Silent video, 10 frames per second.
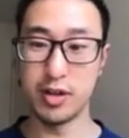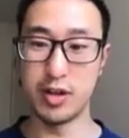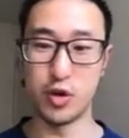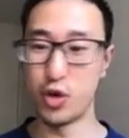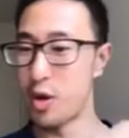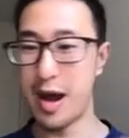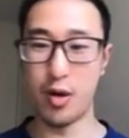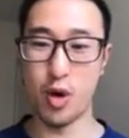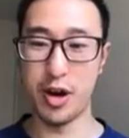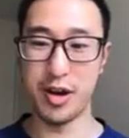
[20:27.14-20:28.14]
to do no matter
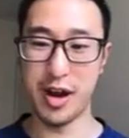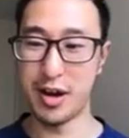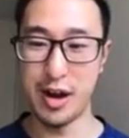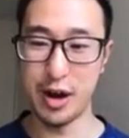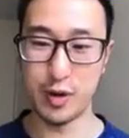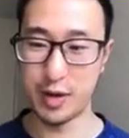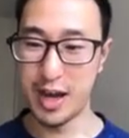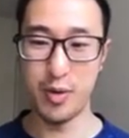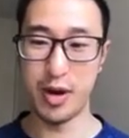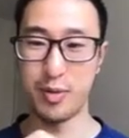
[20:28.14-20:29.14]
what. I don't care
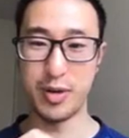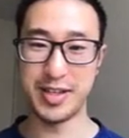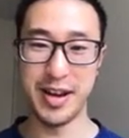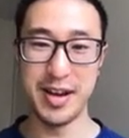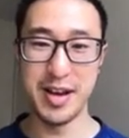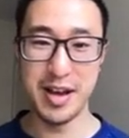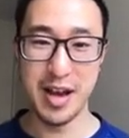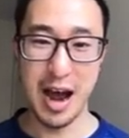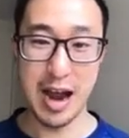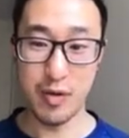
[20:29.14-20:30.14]
what anyone said.
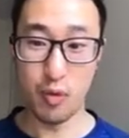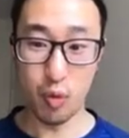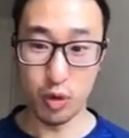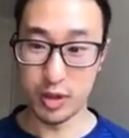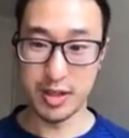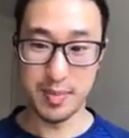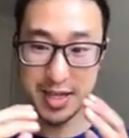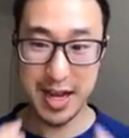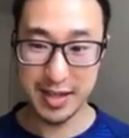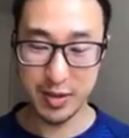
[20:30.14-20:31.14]
I was
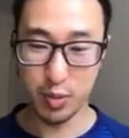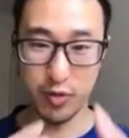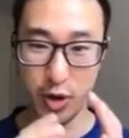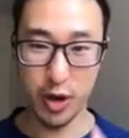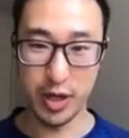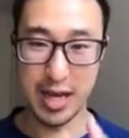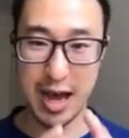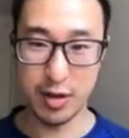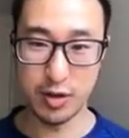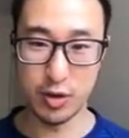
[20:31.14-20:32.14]
obsessed with learning
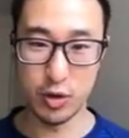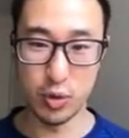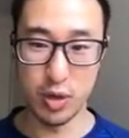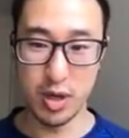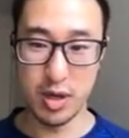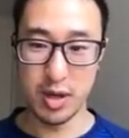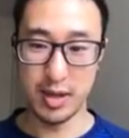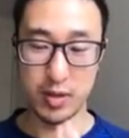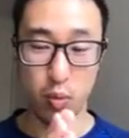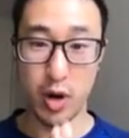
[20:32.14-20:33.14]
how to do
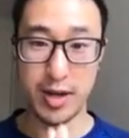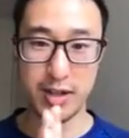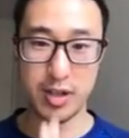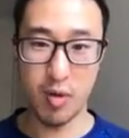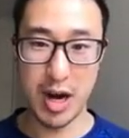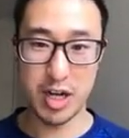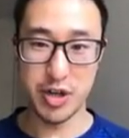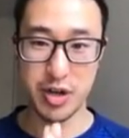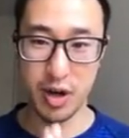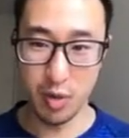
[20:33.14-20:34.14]
this one
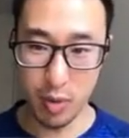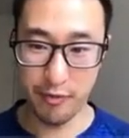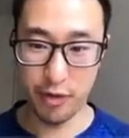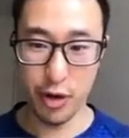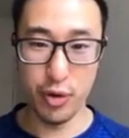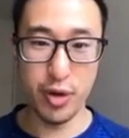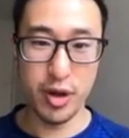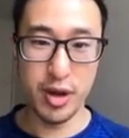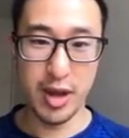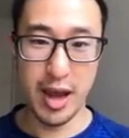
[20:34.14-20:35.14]
interaction in Webflow,
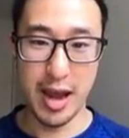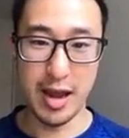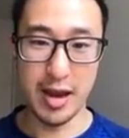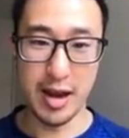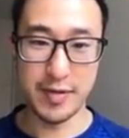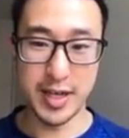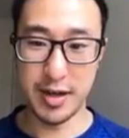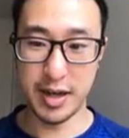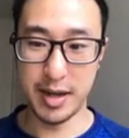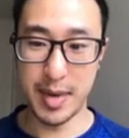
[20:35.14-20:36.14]
and I've seen
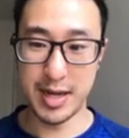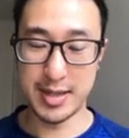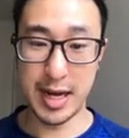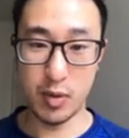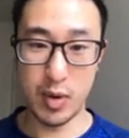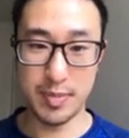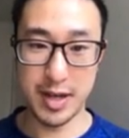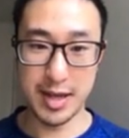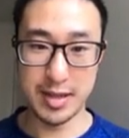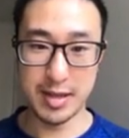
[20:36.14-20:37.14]
it in many tech
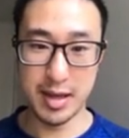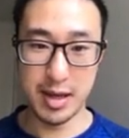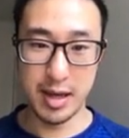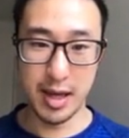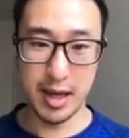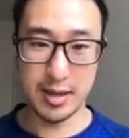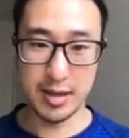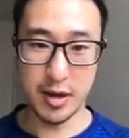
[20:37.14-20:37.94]
websites. It's the